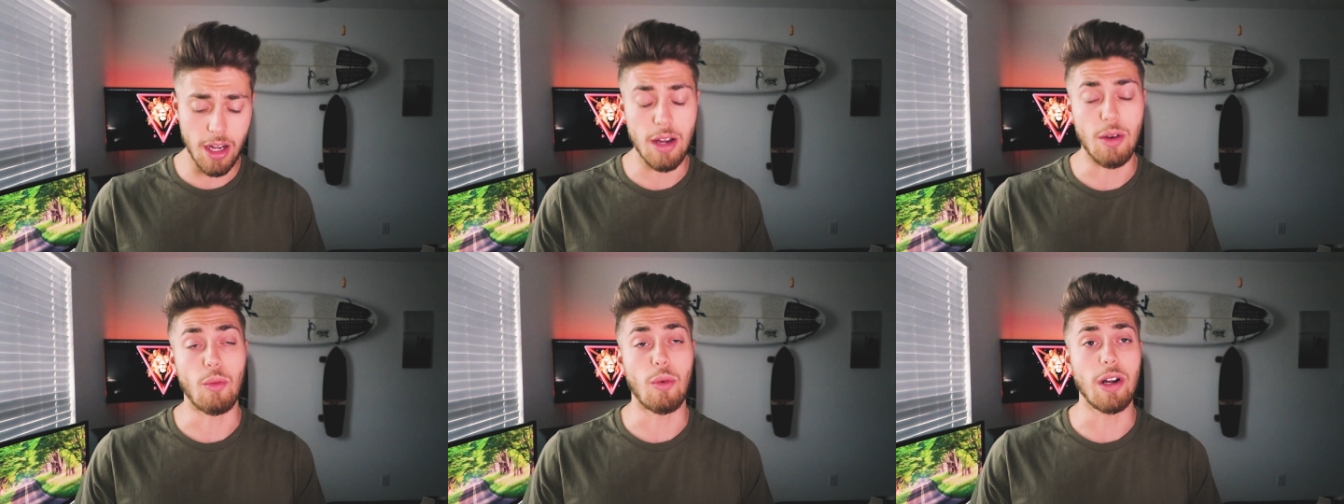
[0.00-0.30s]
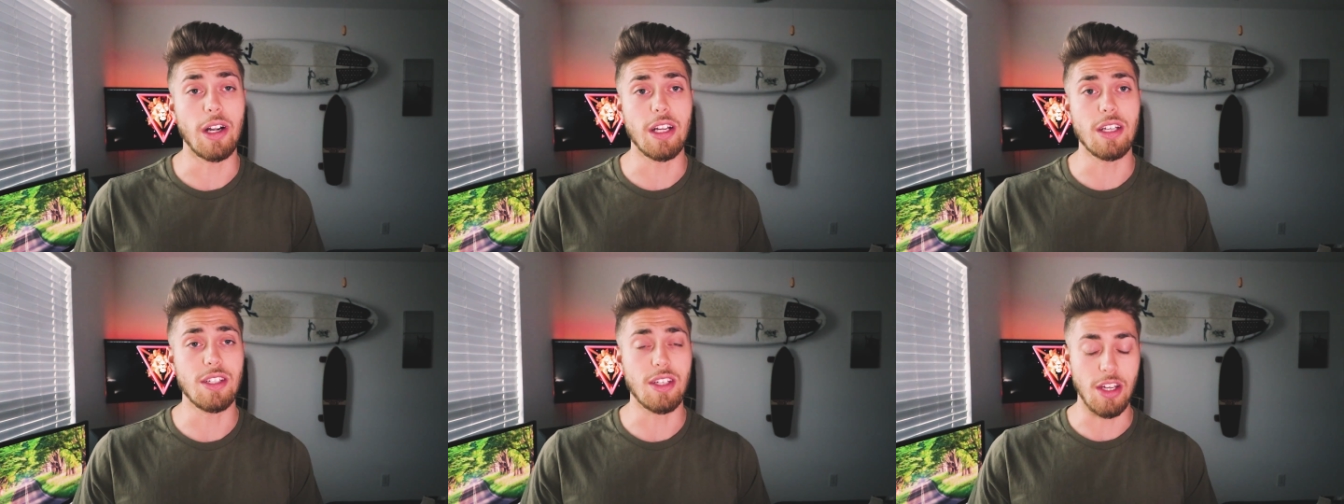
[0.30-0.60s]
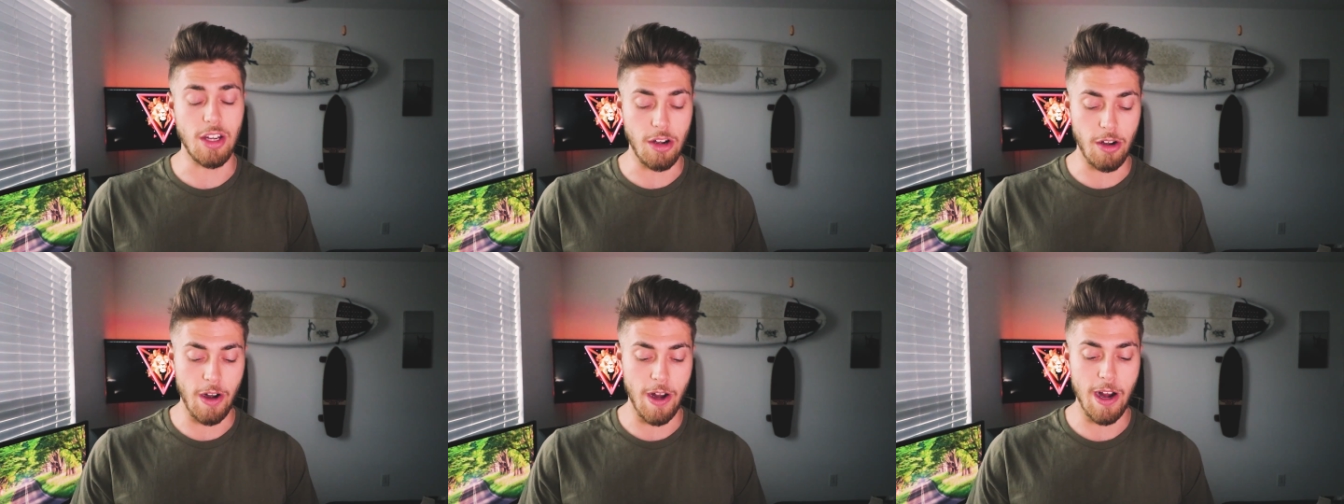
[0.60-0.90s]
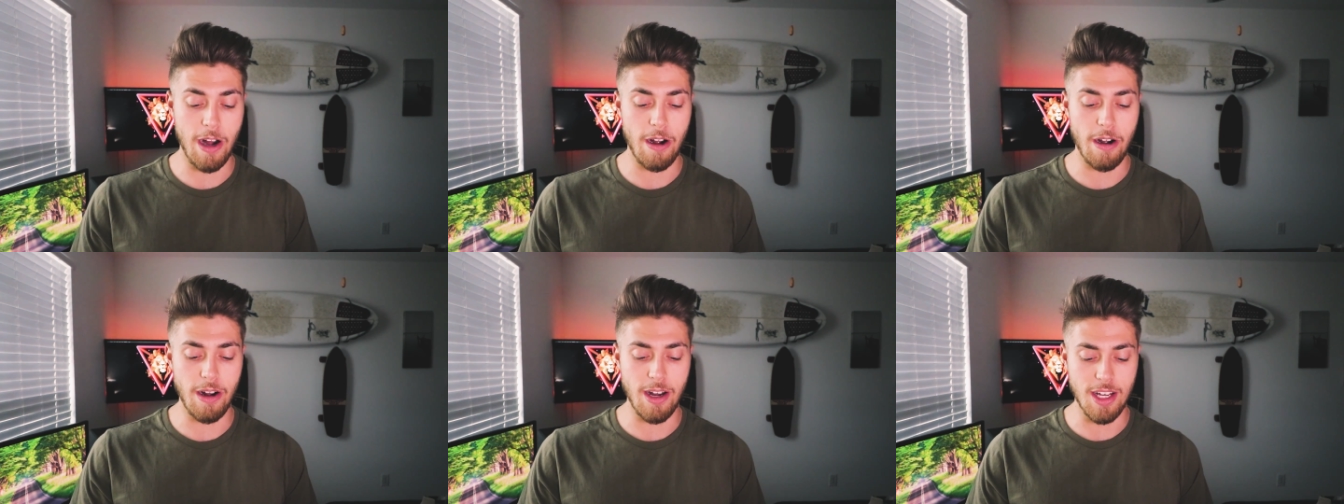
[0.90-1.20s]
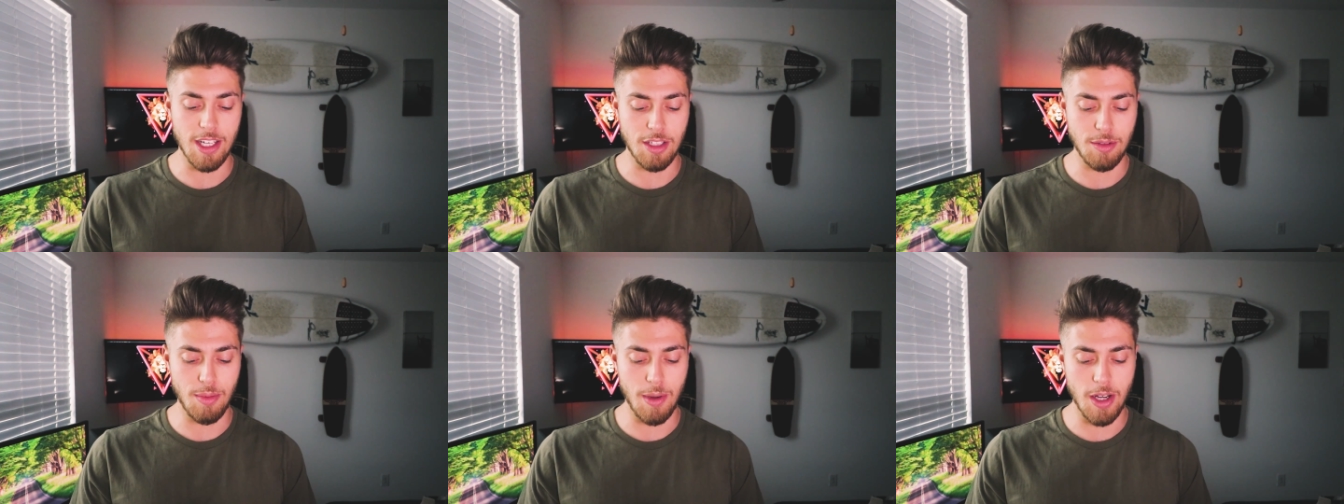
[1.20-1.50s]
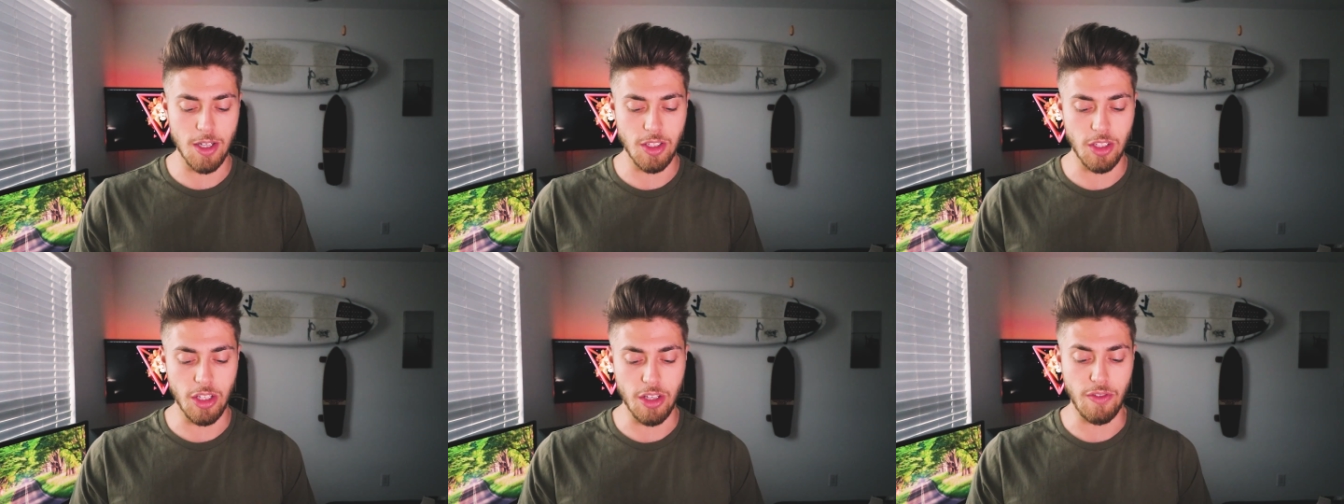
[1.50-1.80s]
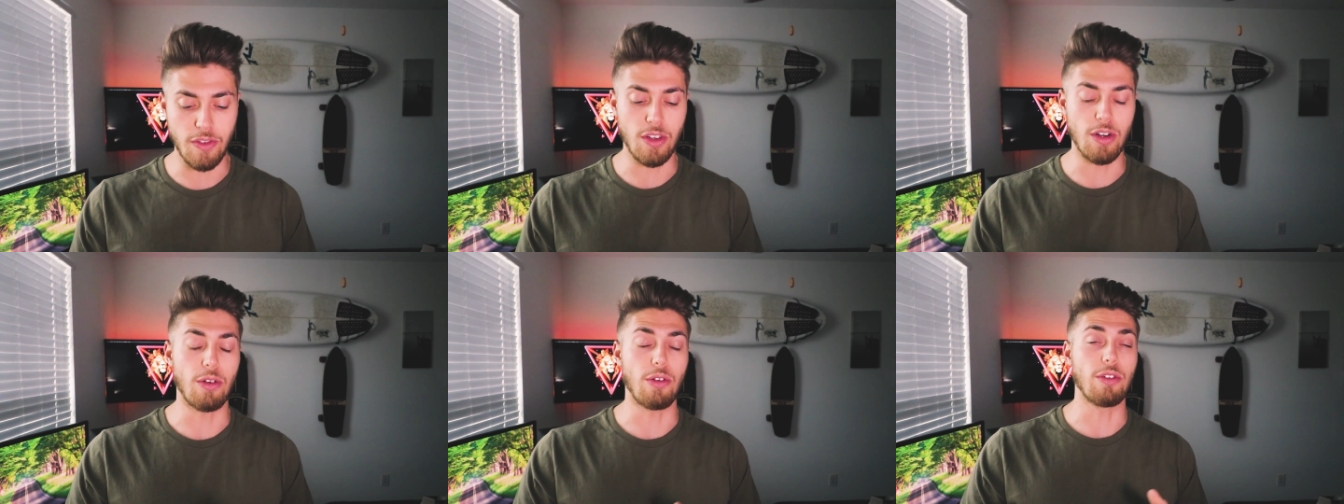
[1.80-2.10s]
when it's in your hair, especially
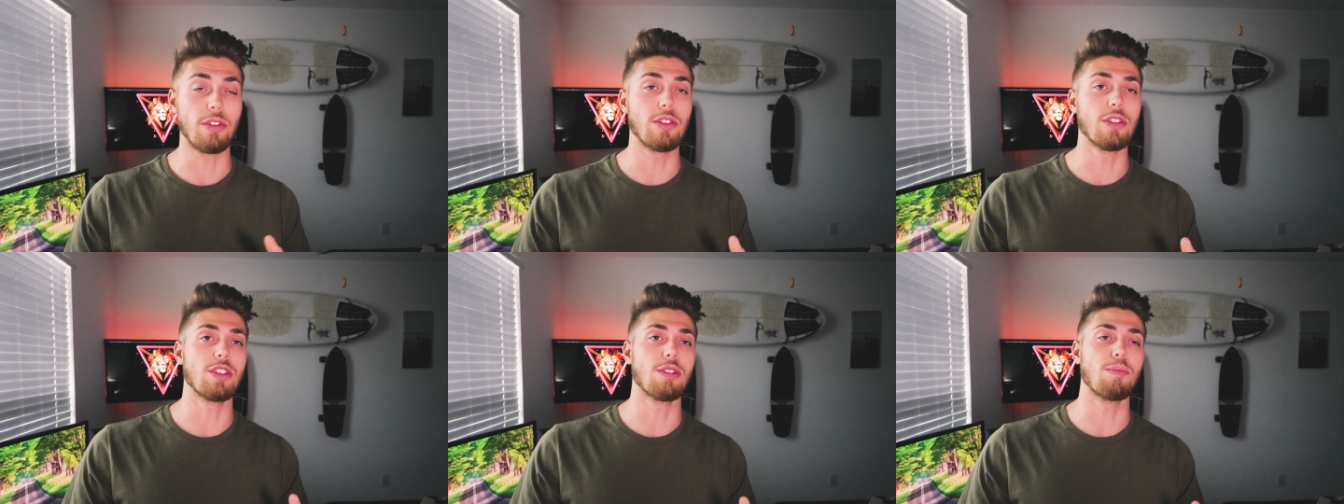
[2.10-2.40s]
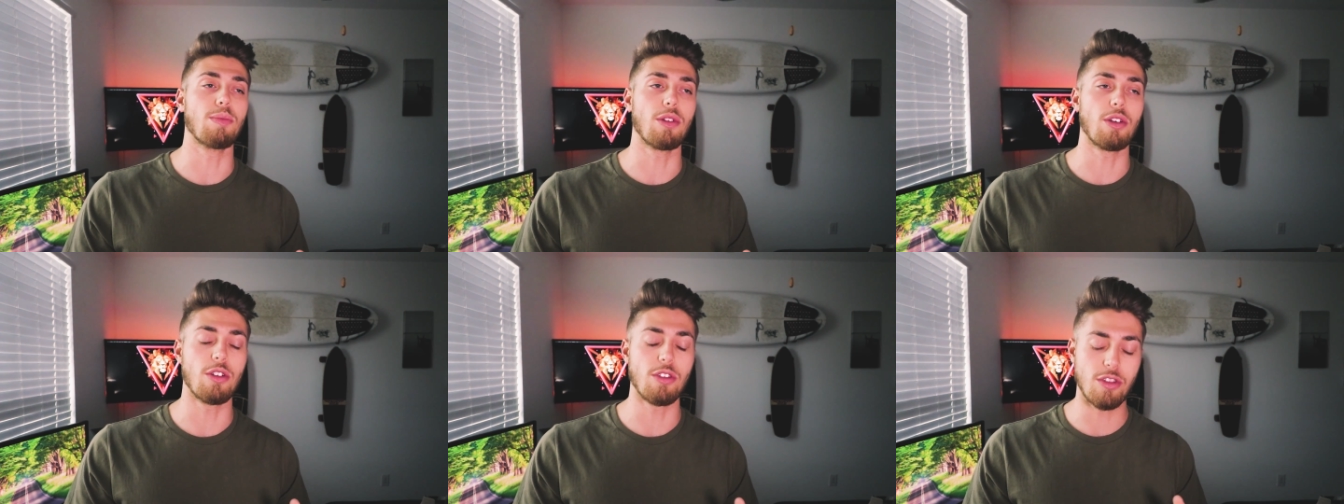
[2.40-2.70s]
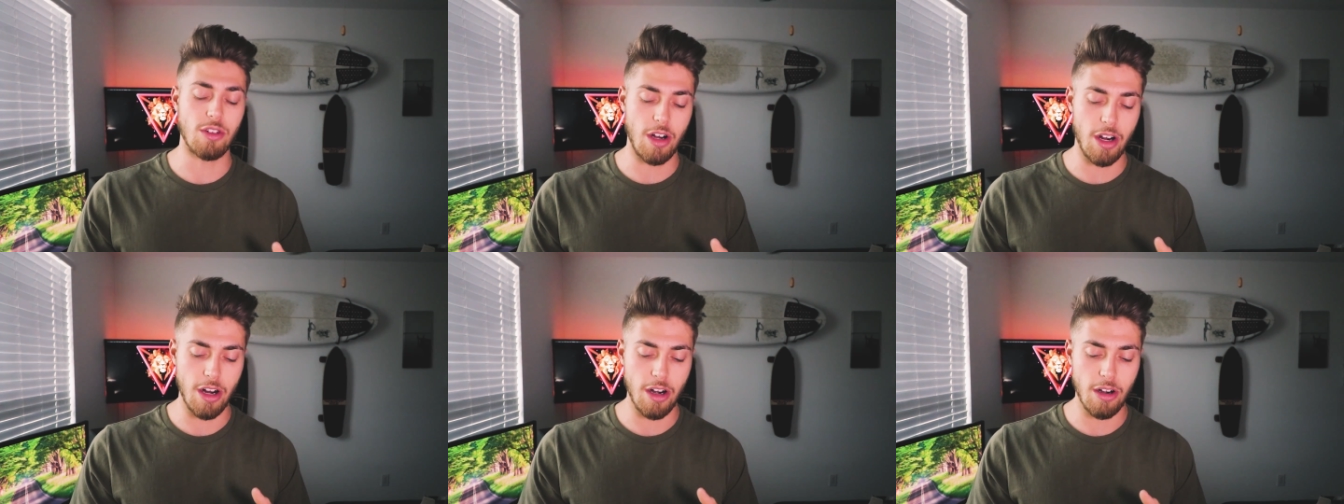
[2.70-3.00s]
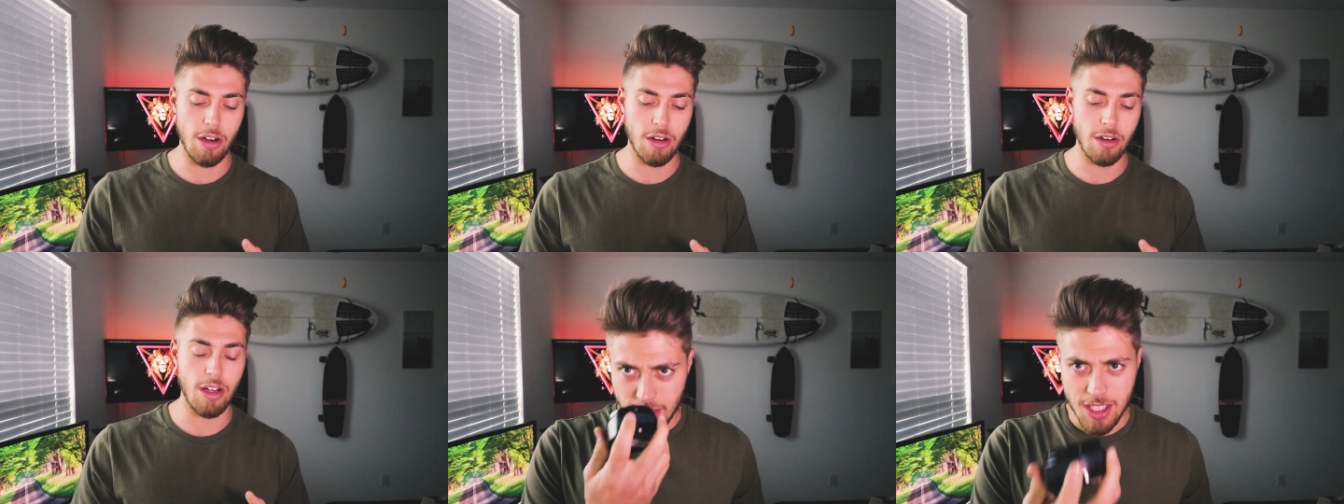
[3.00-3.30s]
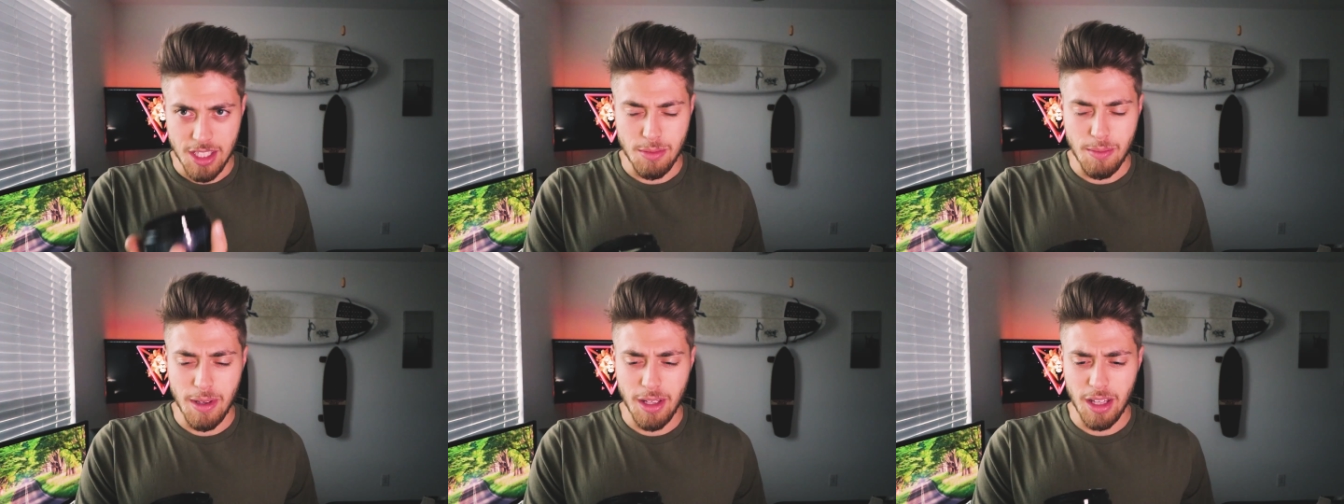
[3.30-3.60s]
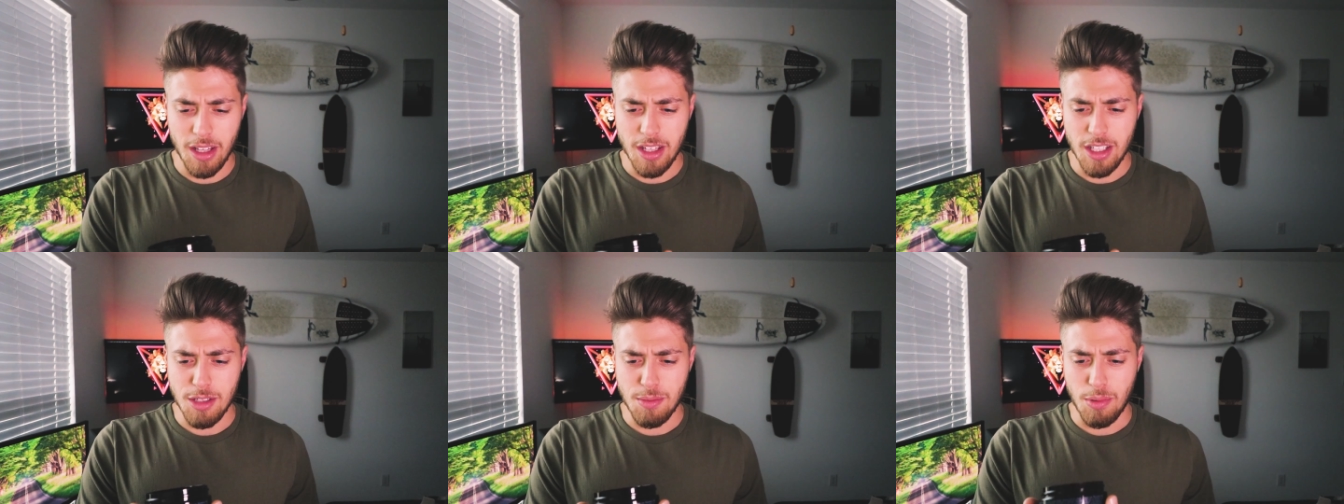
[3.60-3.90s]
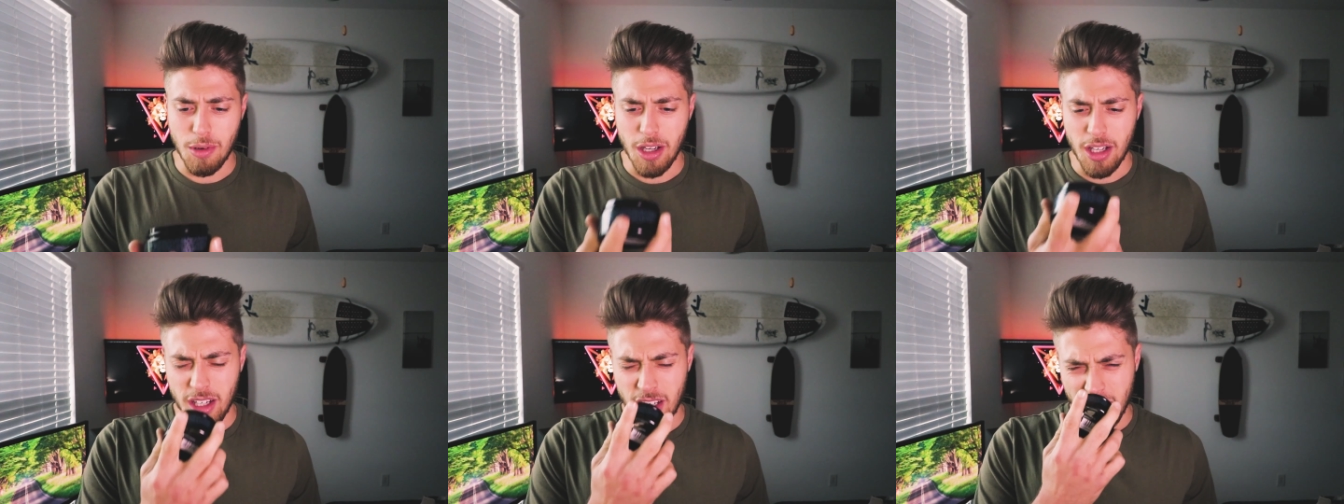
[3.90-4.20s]
if you don't use a blow dryer. The smell of this
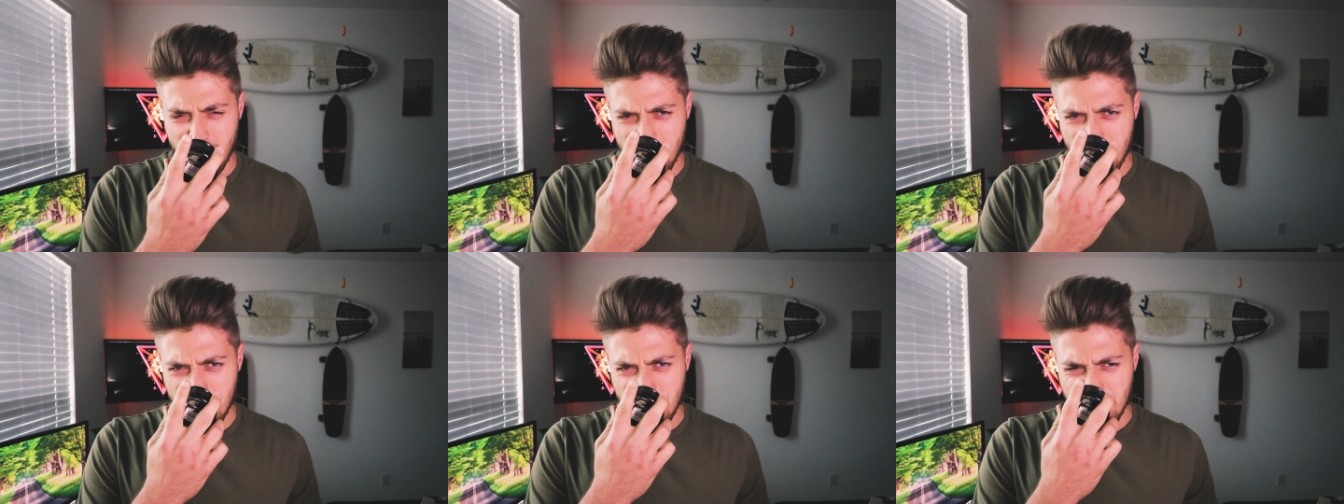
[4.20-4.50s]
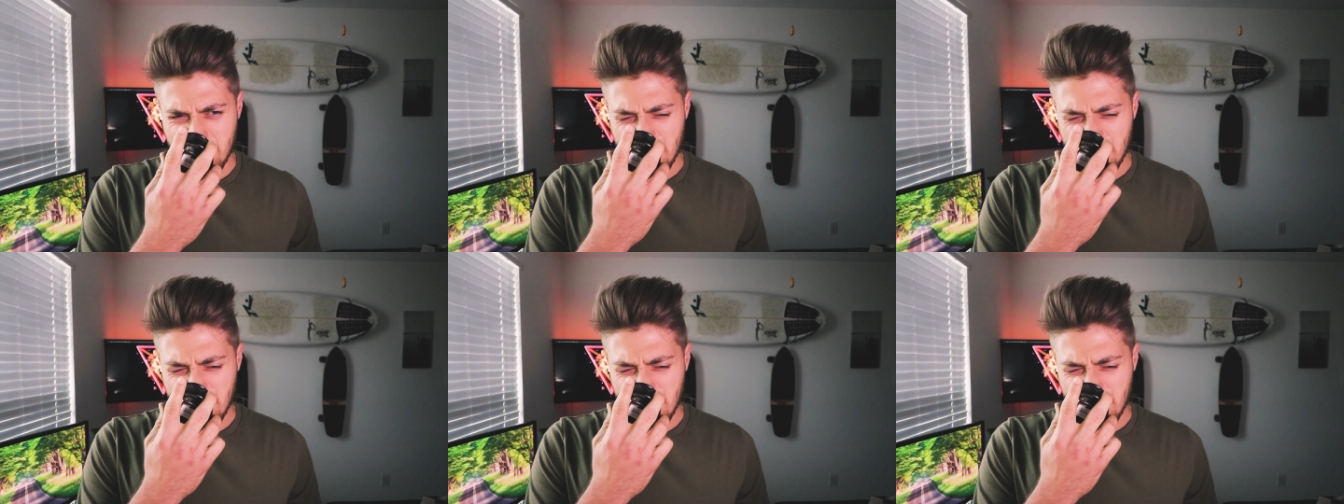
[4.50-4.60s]
product